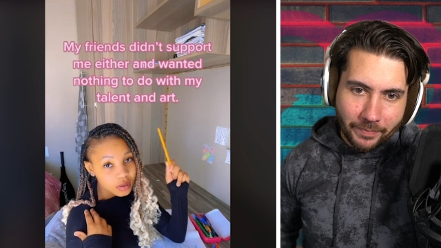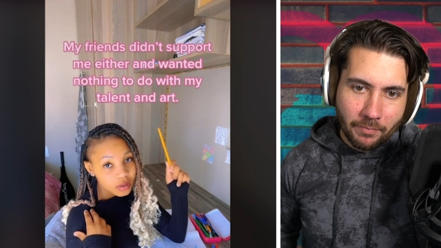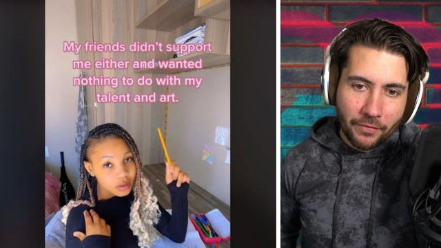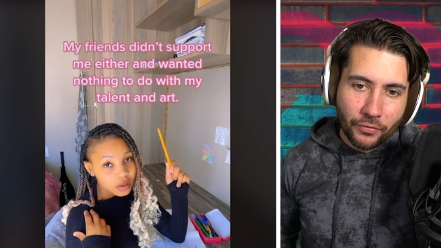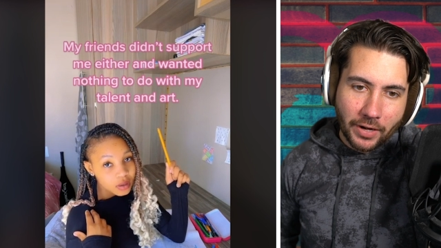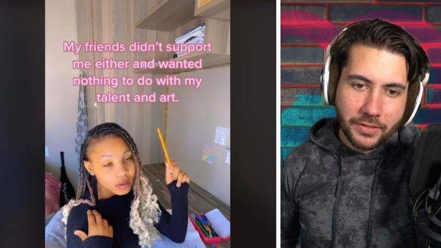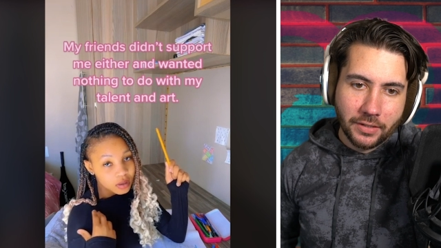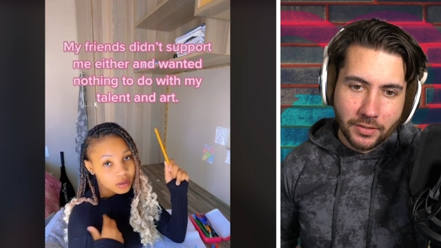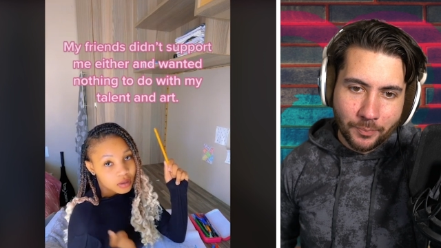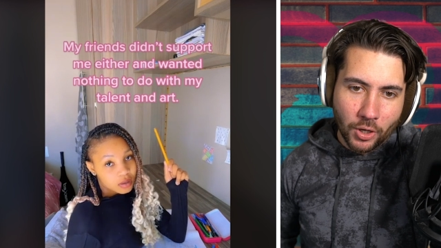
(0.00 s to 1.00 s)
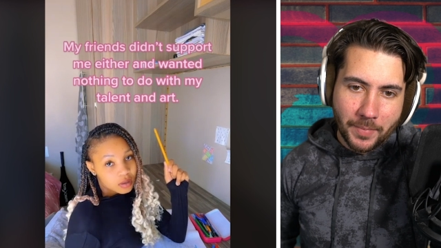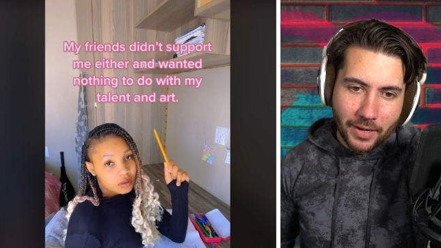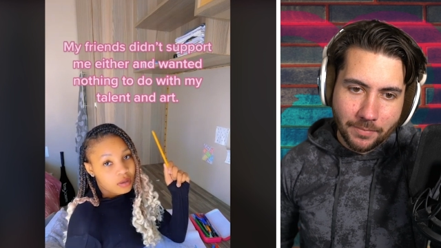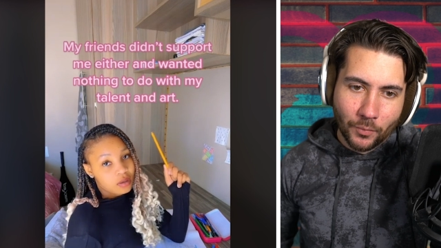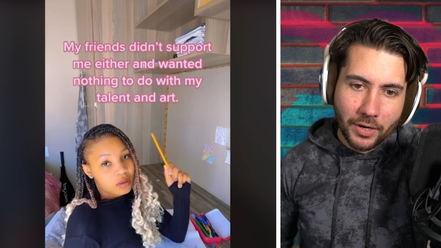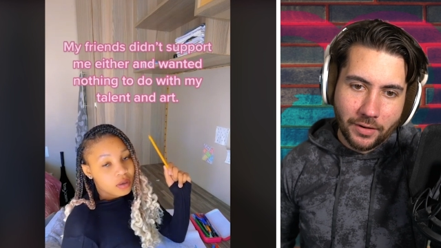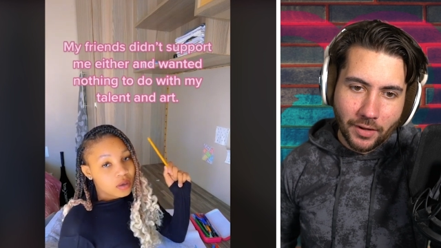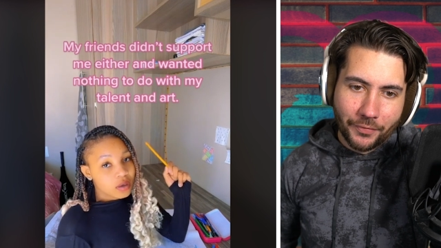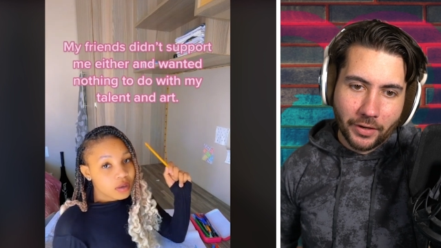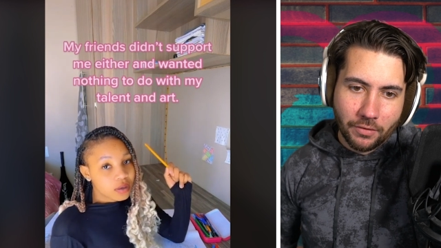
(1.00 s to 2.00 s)
Speaker 1: My friends didn't support me and wanted
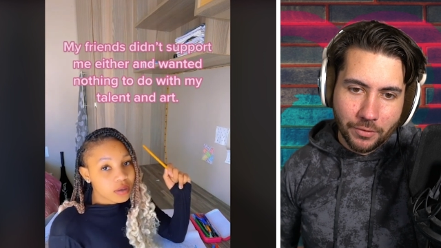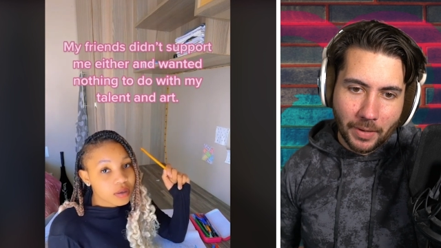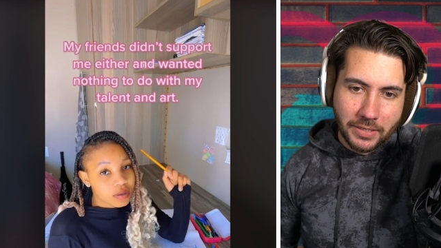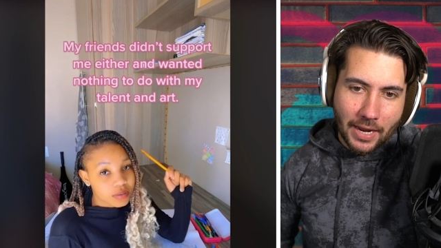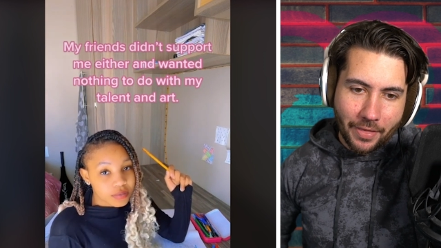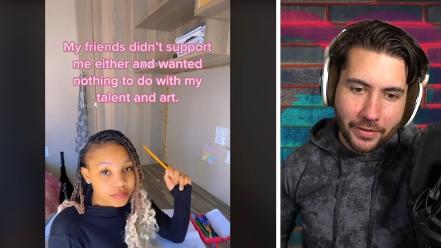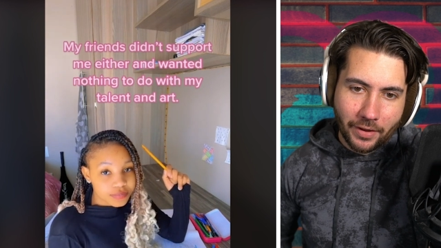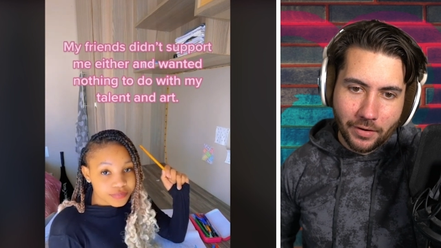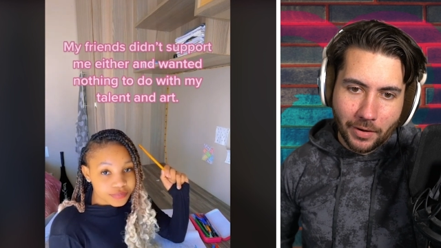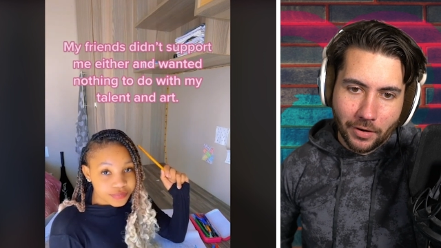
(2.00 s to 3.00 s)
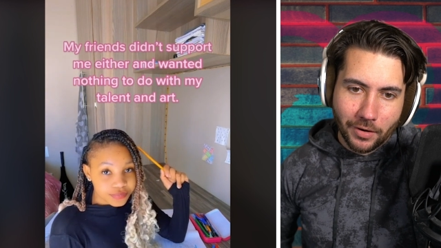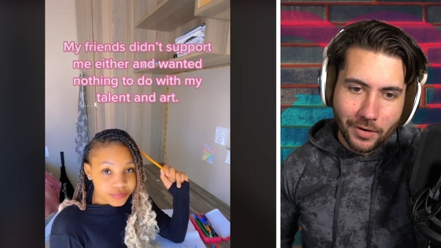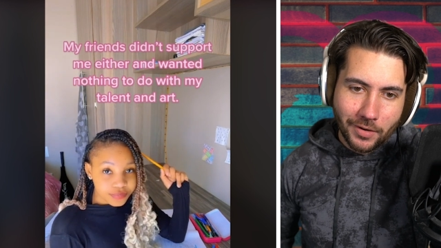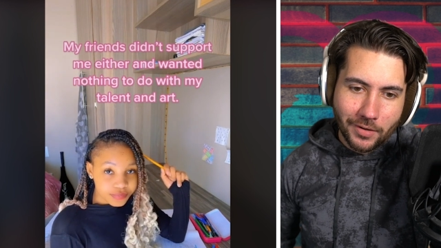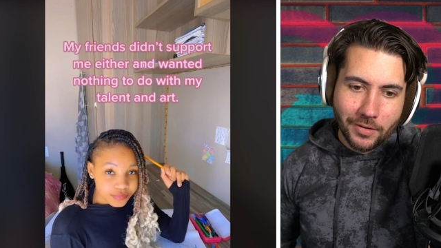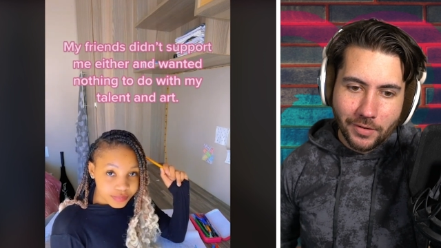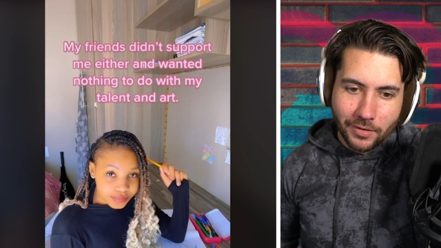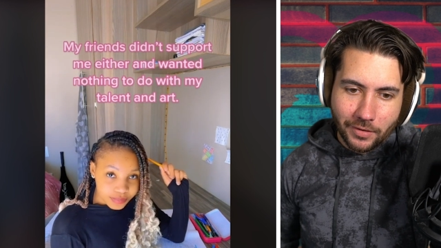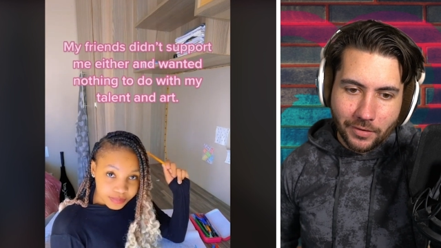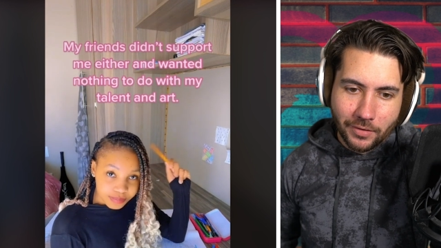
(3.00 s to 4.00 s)
nothing to do with my talent and art.
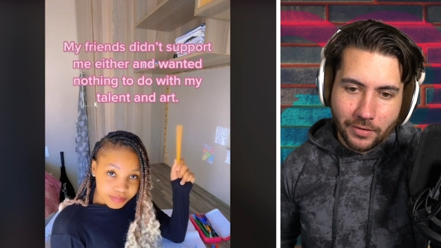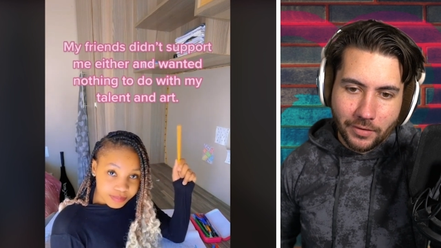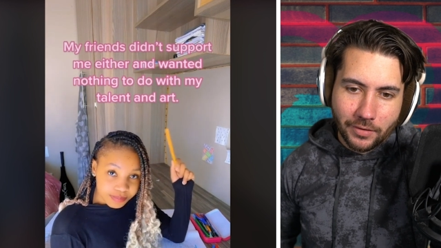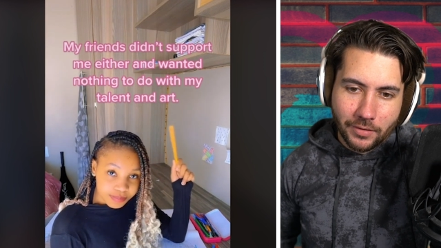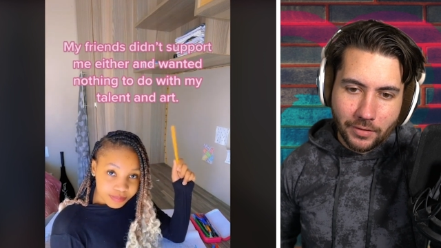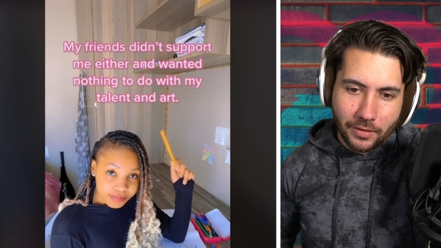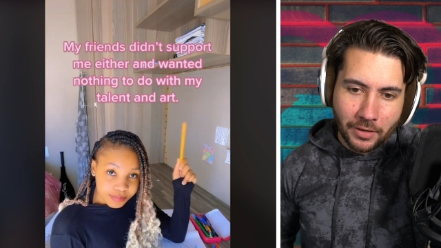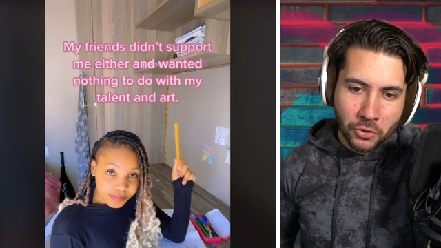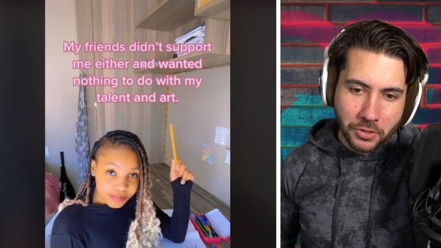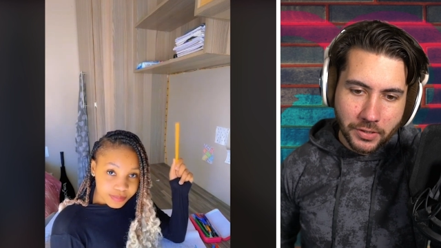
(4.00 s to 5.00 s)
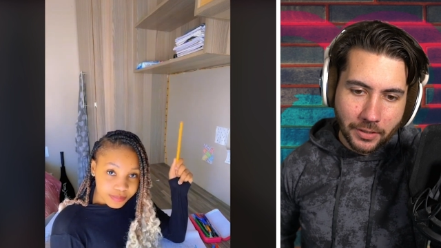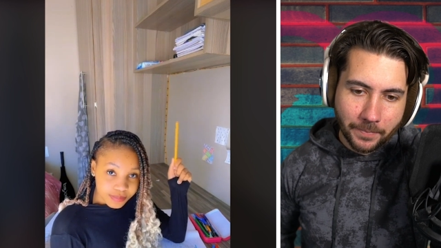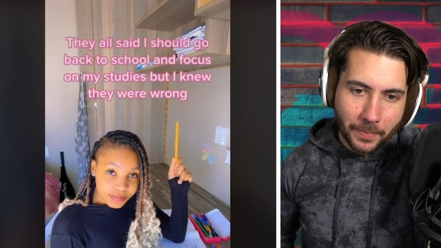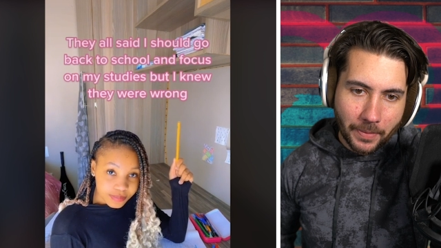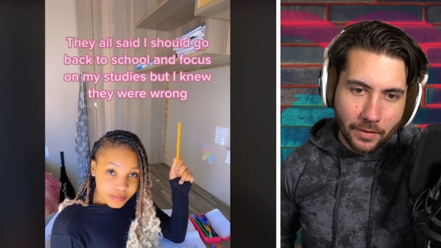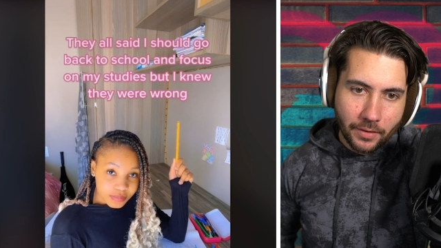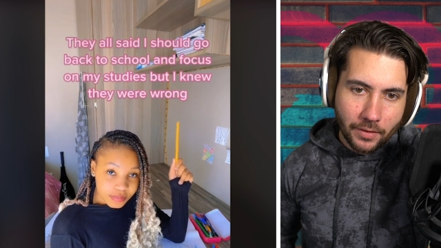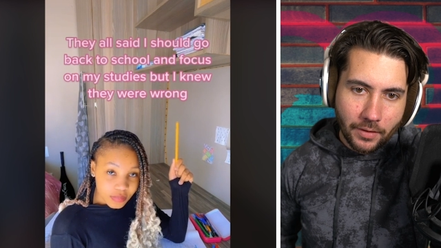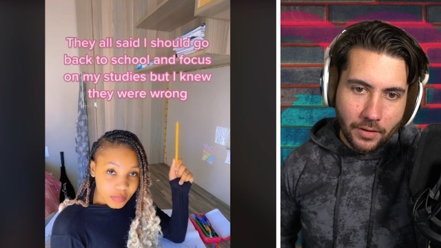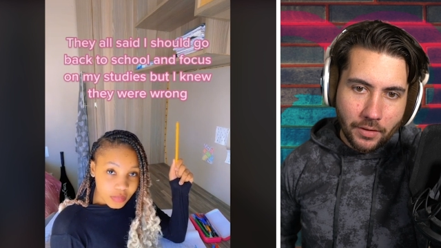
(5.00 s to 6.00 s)
Interesting.
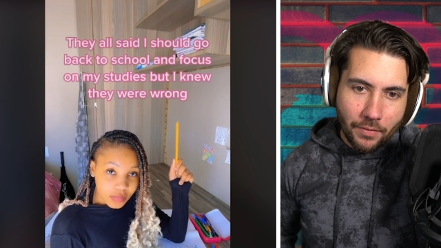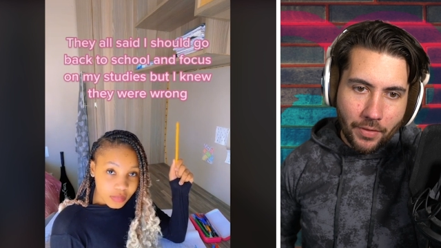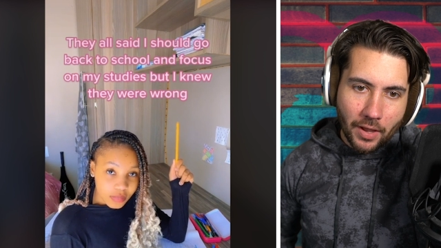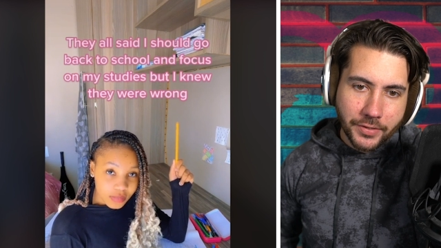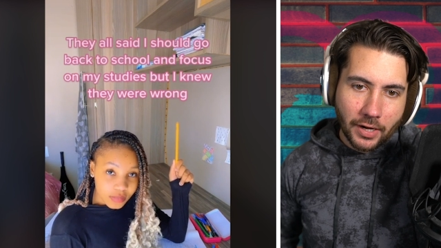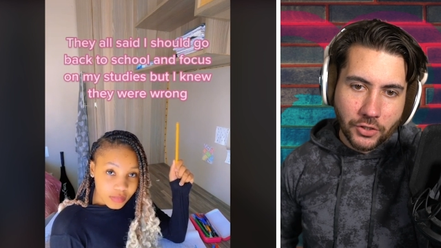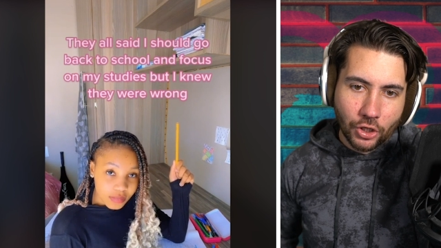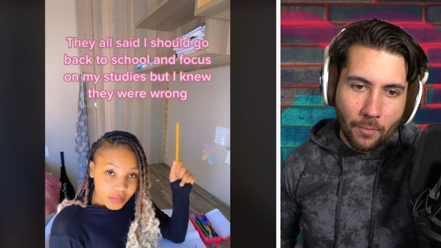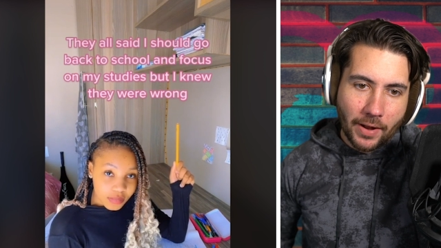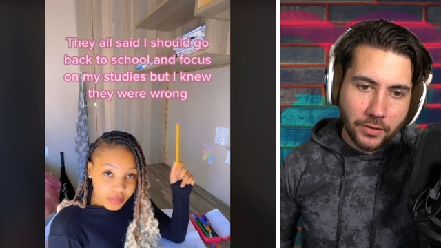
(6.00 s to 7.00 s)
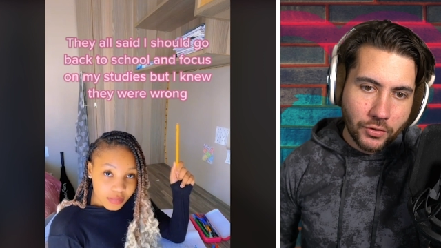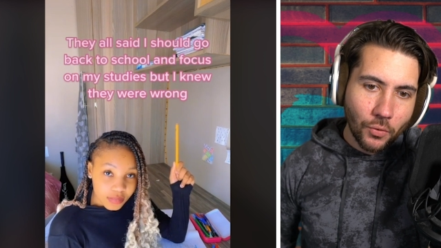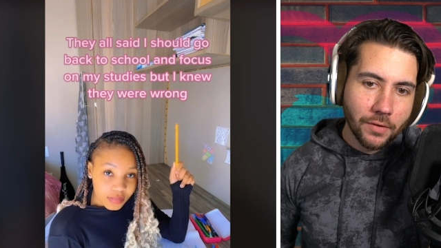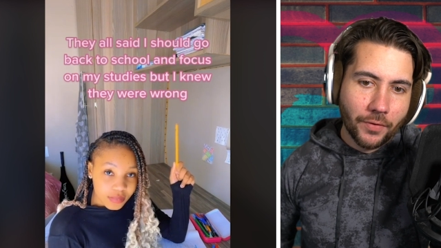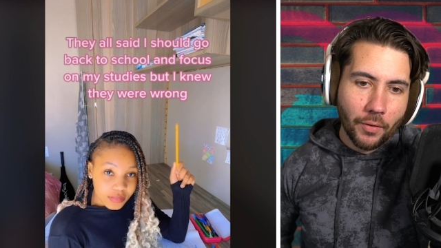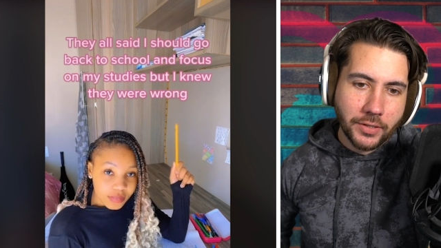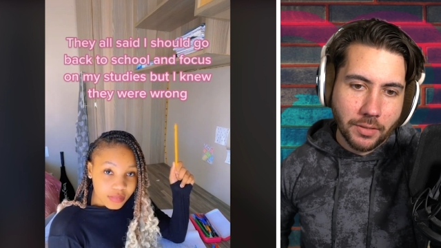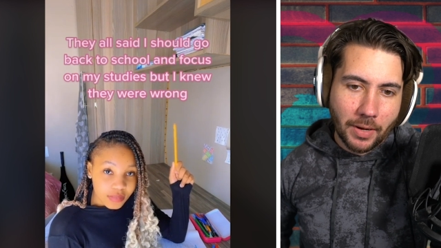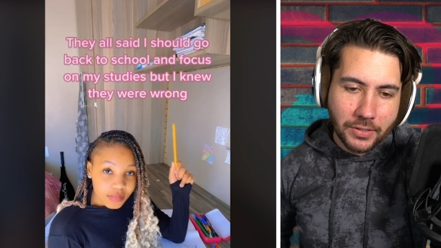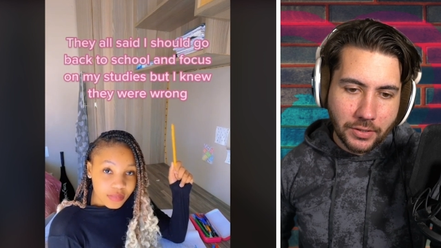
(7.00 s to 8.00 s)
They all said I should go back to school and focus on
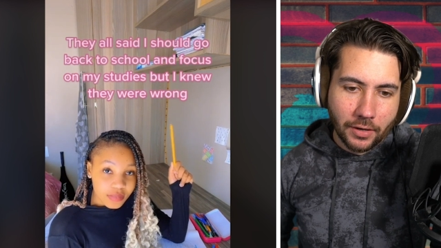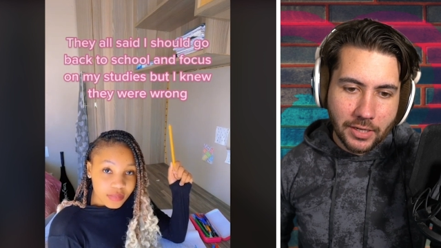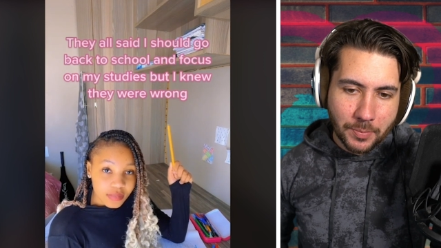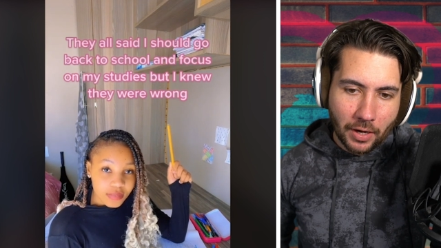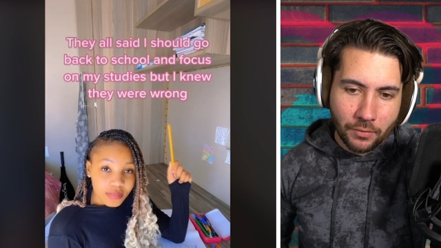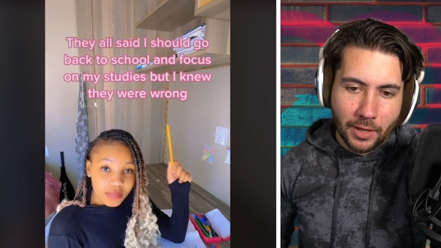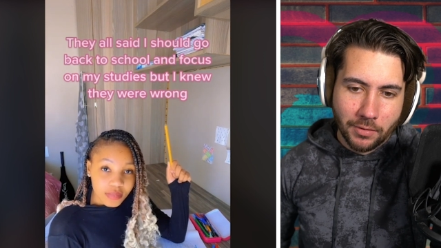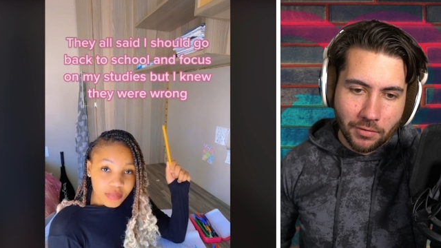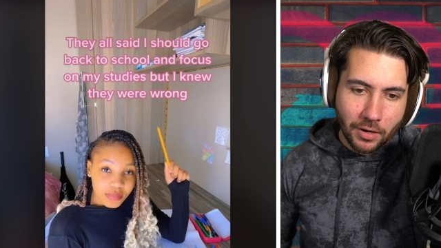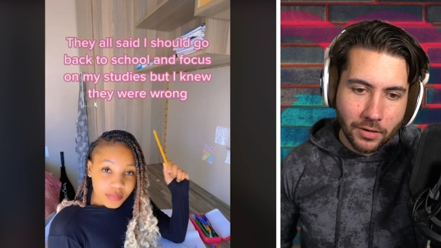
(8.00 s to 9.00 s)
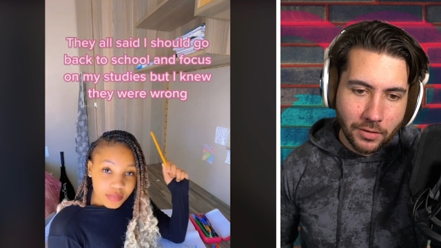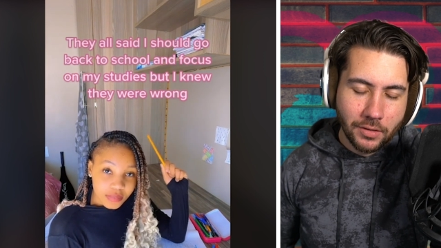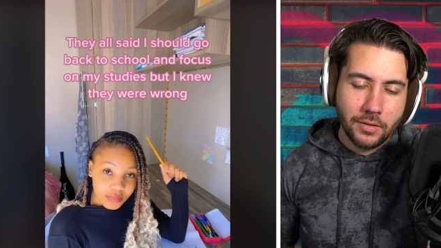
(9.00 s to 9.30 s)
my studies, but I knew they were wrong.